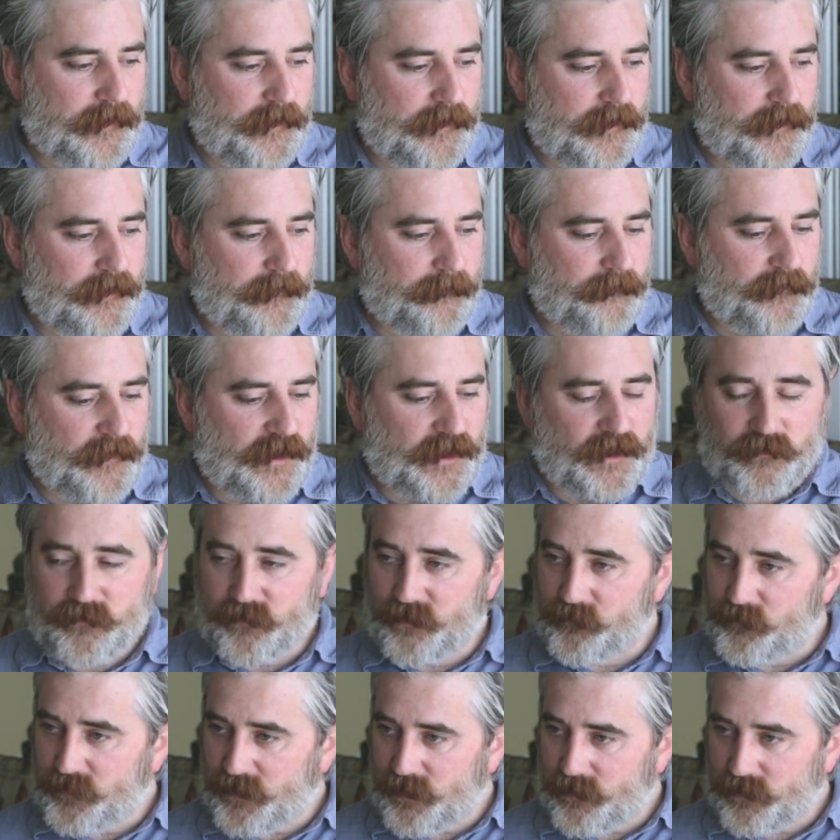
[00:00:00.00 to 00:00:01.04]
And I'm
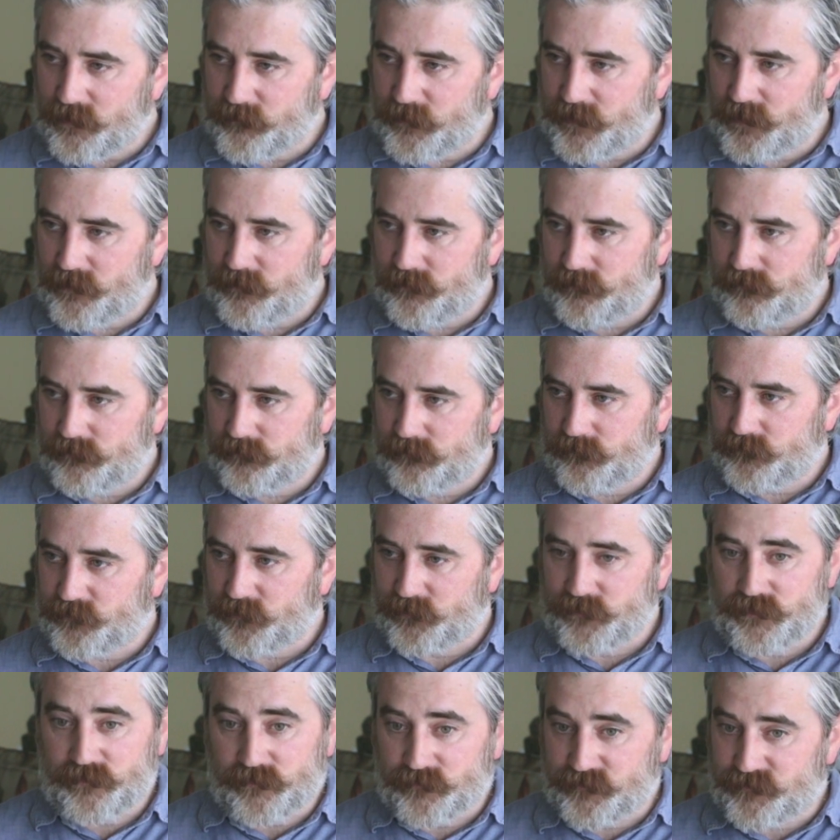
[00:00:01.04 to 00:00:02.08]
going to blog about it.
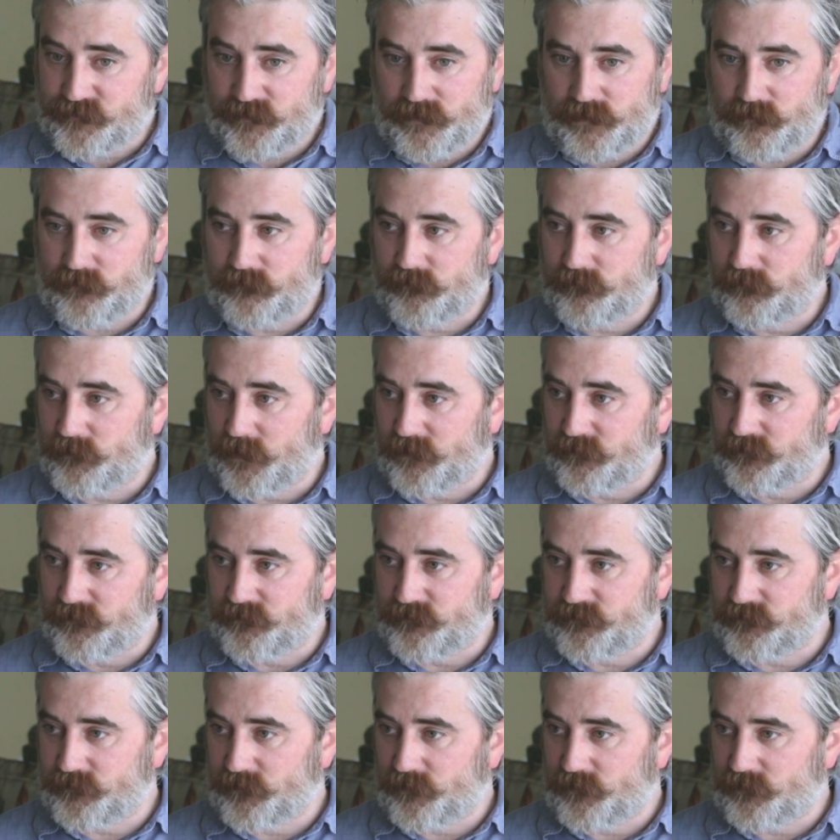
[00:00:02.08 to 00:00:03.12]
So you can see whether
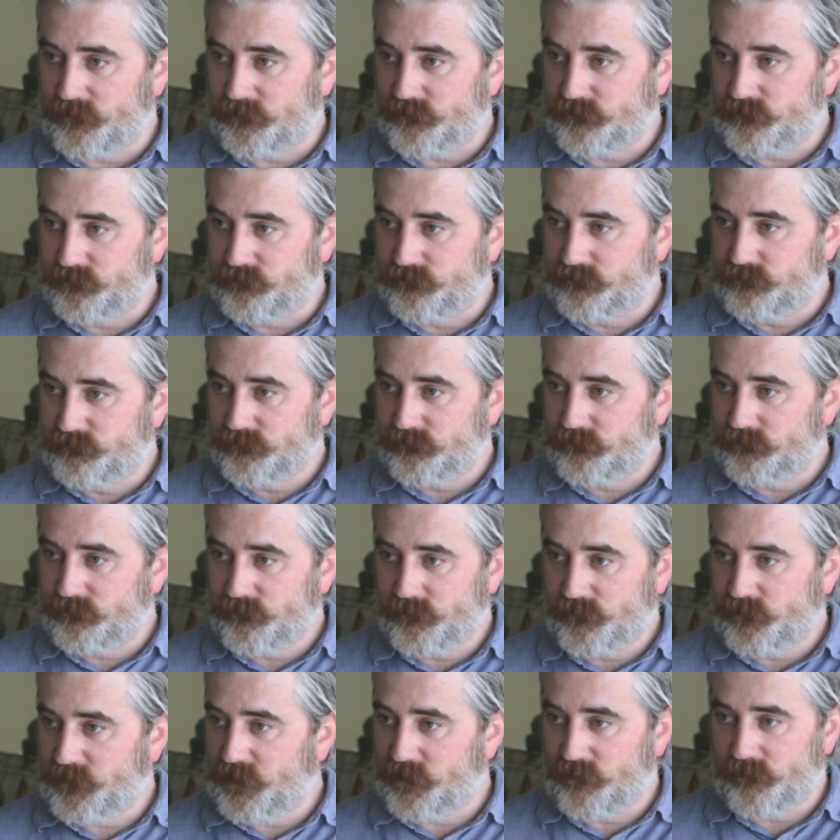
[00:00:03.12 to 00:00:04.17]
this is all,
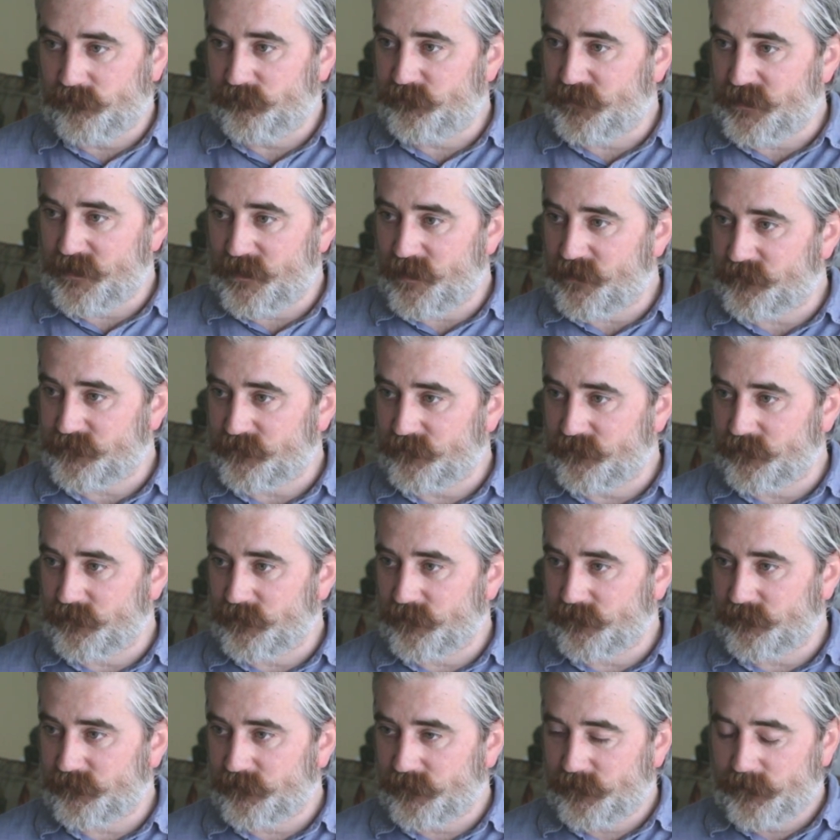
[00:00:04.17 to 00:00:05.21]
you know, BS or
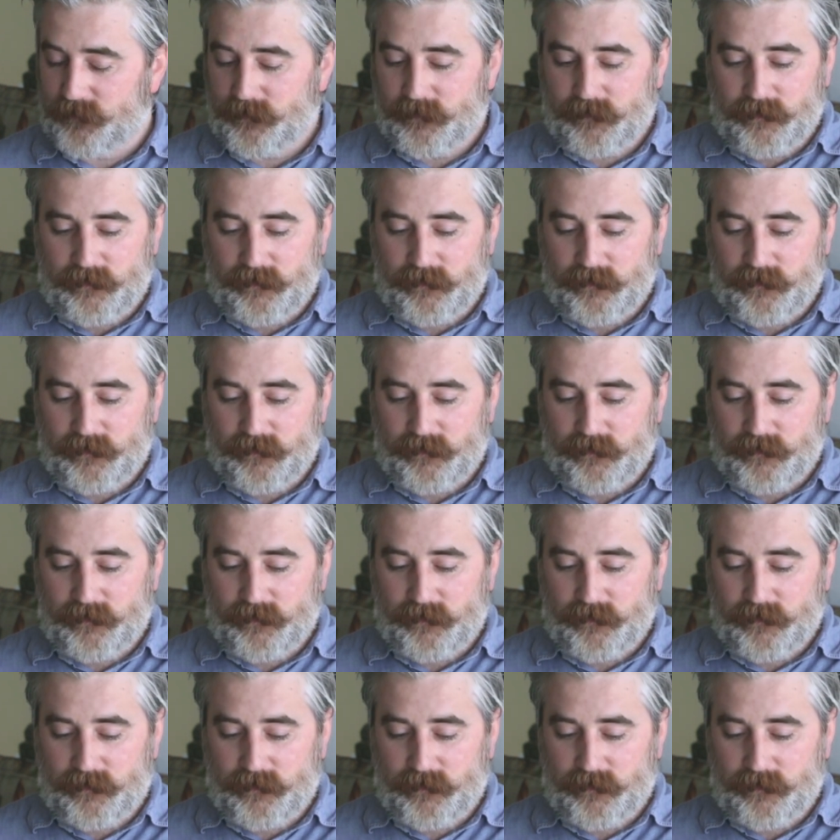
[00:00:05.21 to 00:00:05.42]
not.